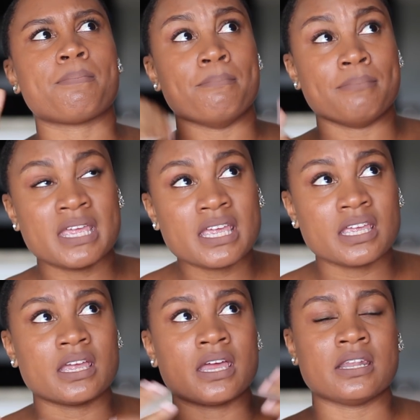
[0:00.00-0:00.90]

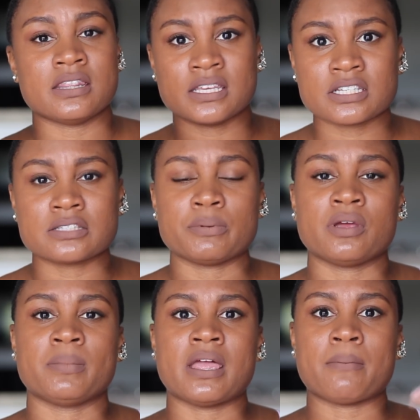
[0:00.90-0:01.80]
me in this
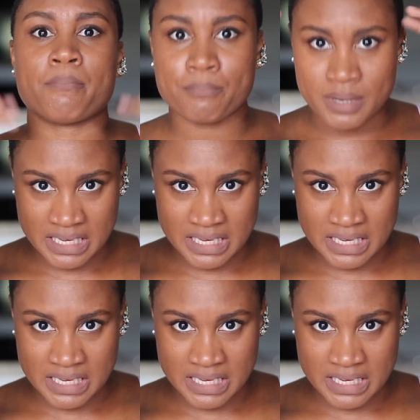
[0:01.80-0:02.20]
experiment and